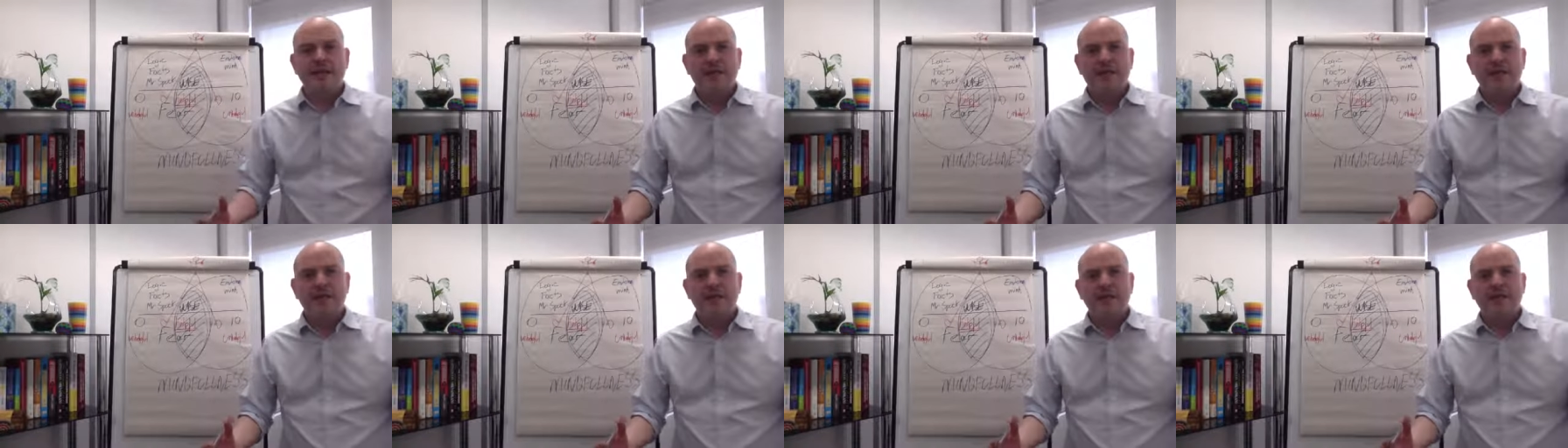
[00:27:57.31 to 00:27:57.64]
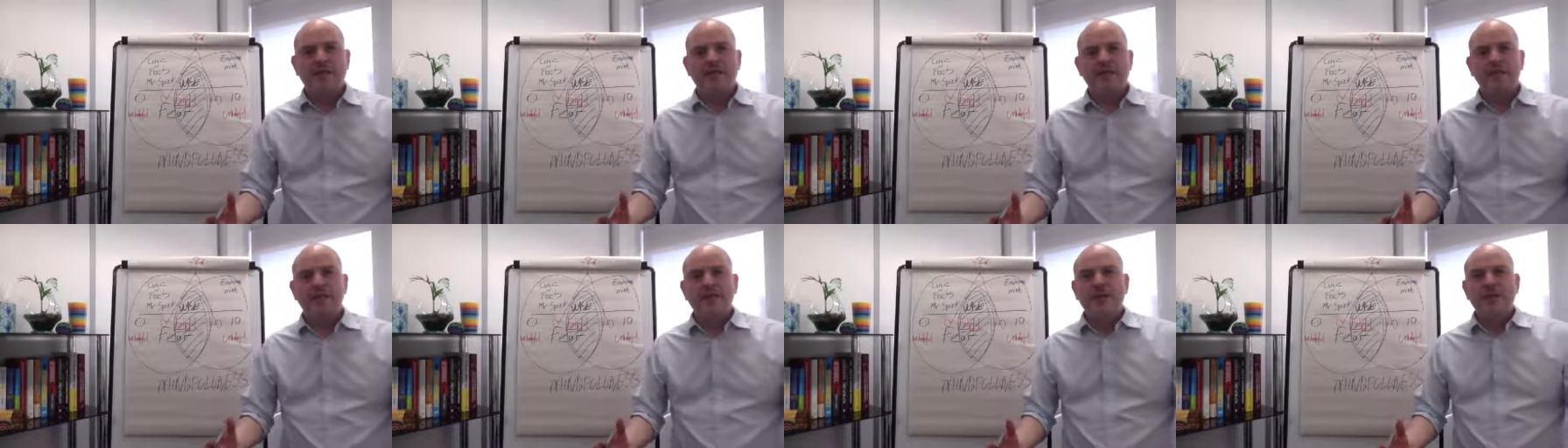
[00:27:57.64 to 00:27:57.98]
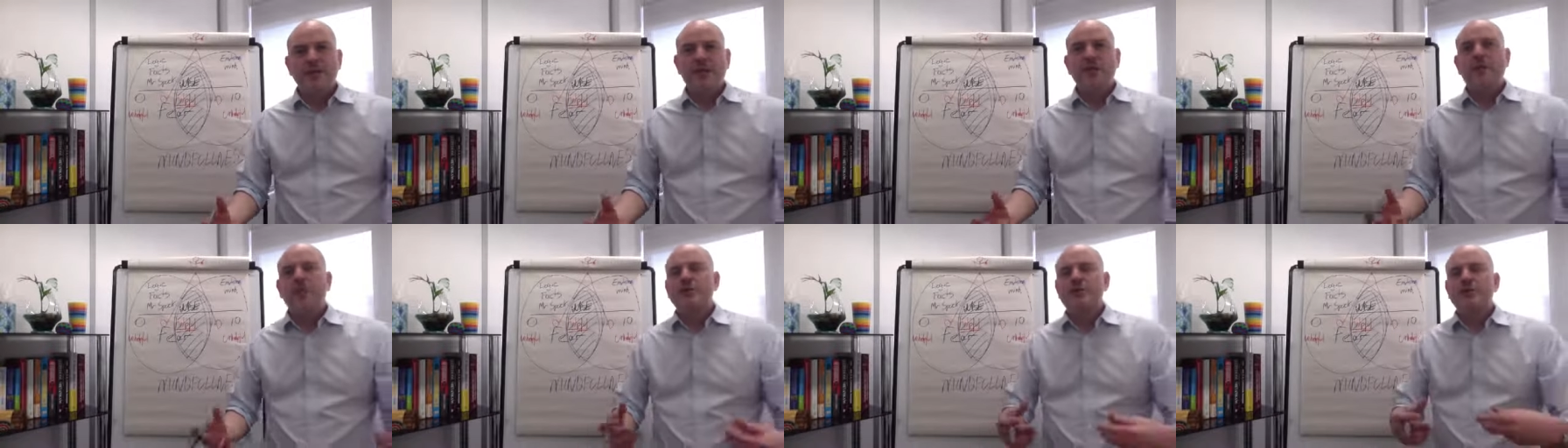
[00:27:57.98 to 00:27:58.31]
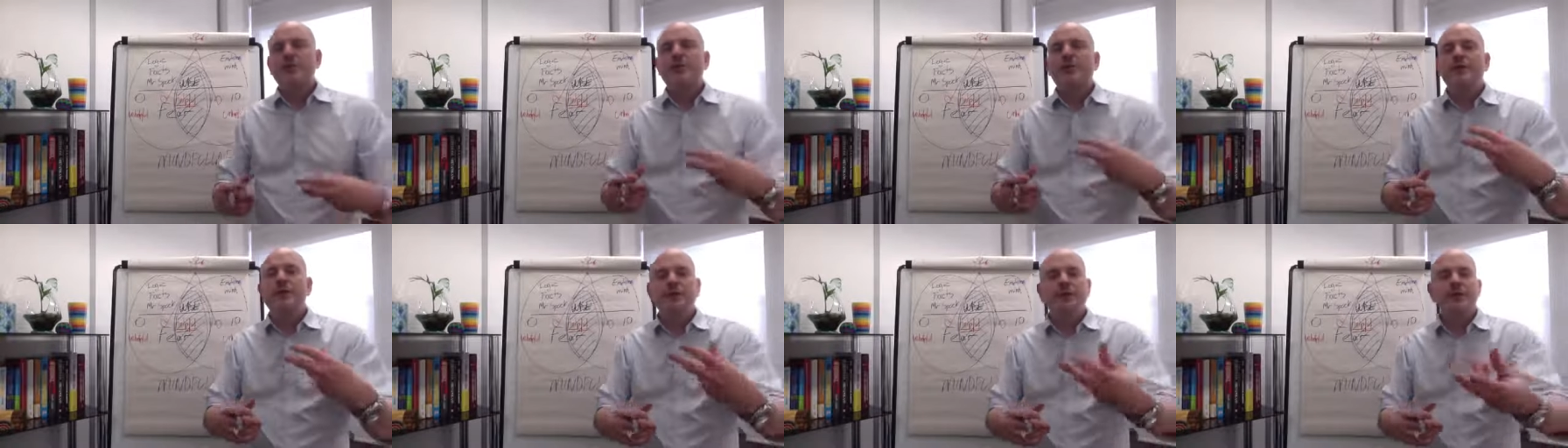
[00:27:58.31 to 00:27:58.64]
this, or
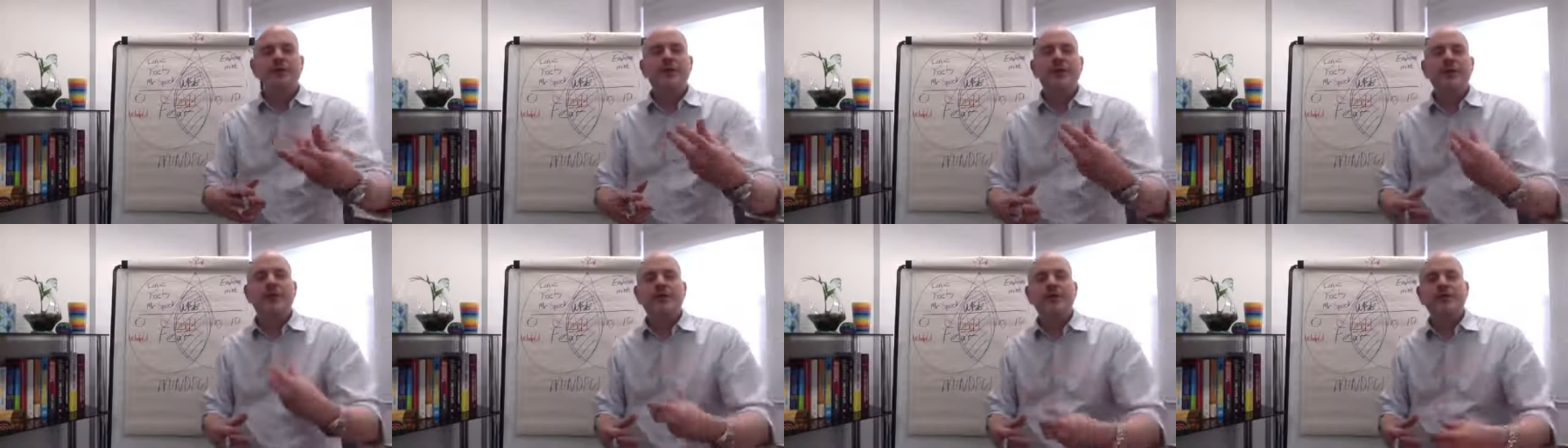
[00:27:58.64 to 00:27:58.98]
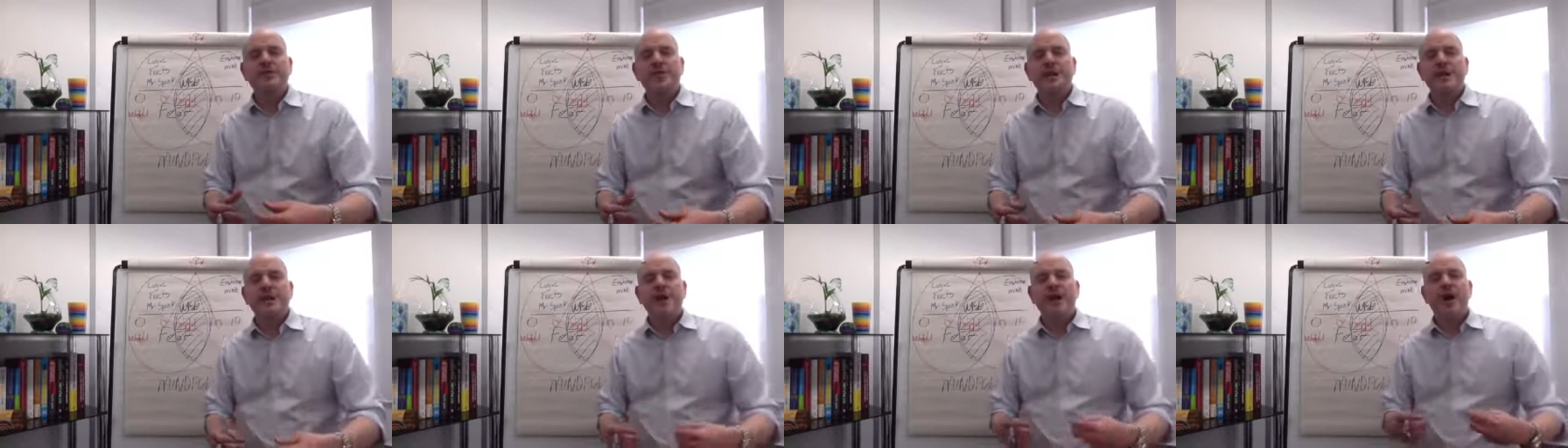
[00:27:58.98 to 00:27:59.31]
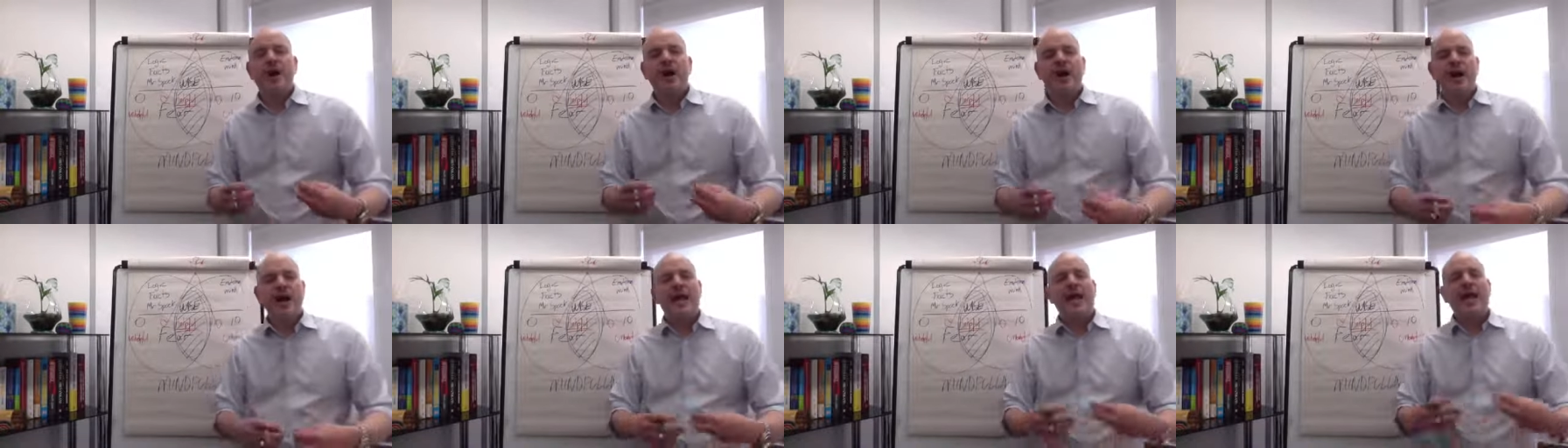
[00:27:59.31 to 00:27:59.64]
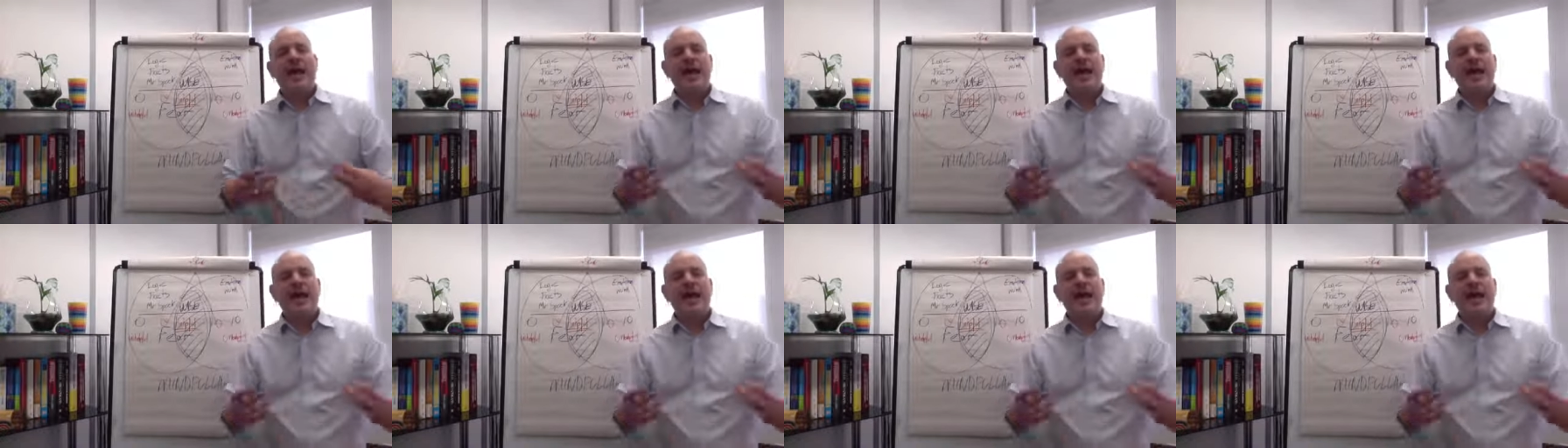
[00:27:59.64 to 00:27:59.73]
sorry, so we don't say, I